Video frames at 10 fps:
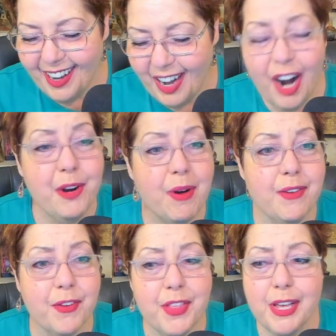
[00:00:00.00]
Are you ready
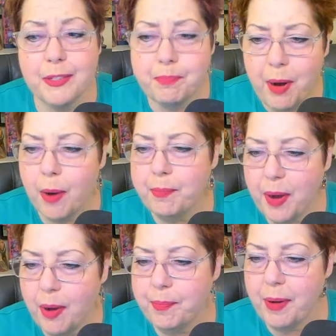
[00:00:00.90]
for this? Bum,
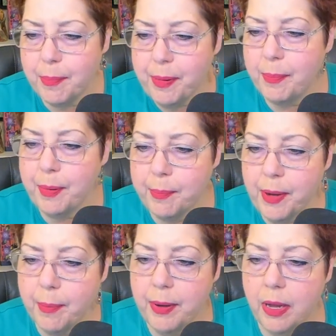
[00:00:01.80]
bum, bum, bum, bum,
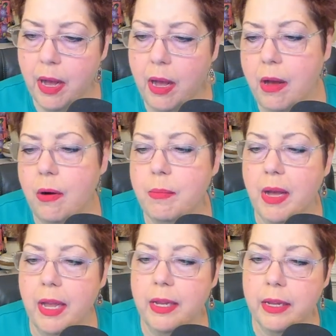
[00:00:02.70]
bum, bum. Oh
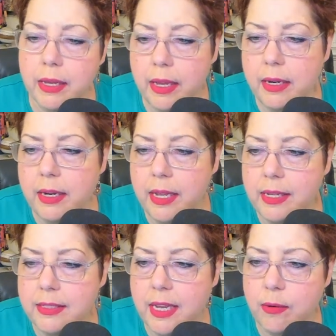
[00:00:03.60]
my
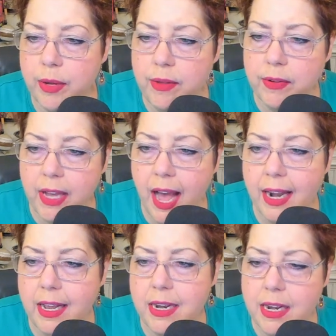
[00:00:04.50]
goodness. And we've
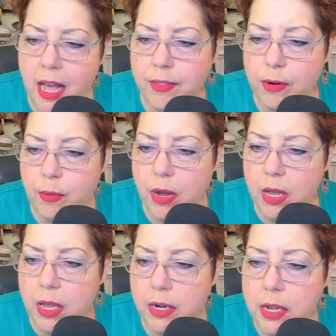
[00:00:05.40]
got another
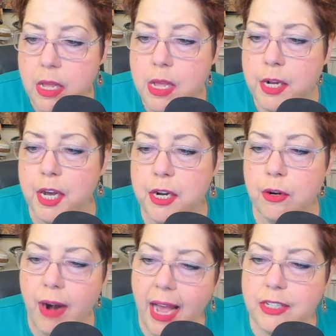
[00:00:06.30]
one.
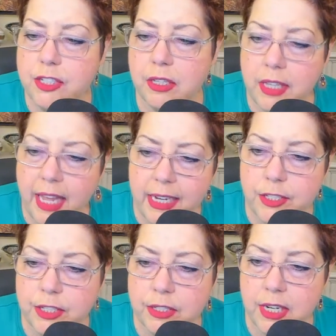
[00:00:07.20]

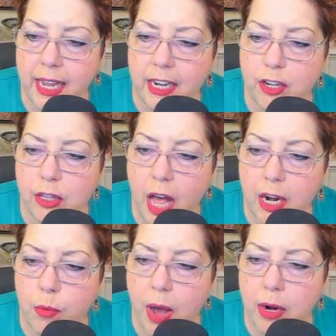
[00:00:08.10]
Congratulations to
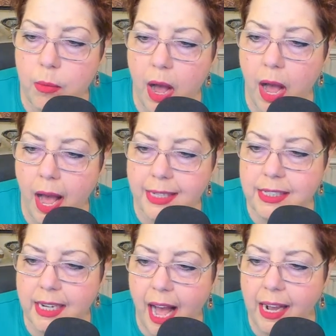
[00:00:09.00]
Andalata Wadawa
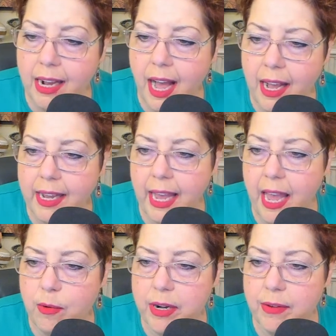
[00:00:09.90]
Atakaka
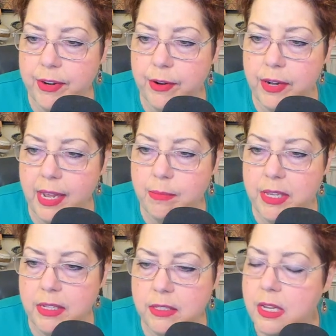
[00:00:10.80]
Kakake, whatever your name
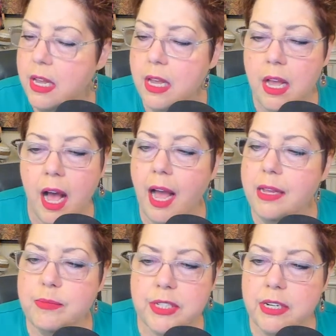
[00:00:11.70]
is. I
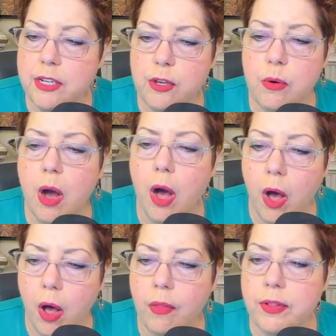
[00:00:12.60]
am sending you
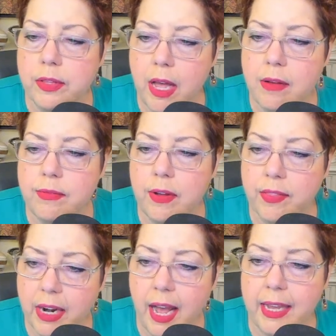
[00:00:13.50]
all the love
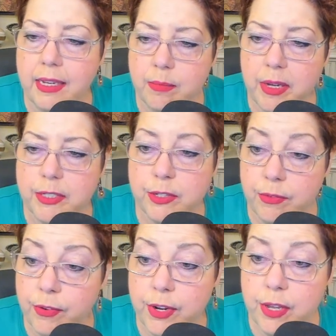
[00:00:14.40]
that I can muster
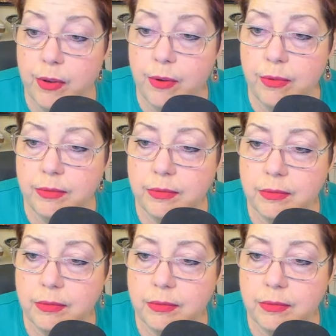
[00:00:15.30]
for you.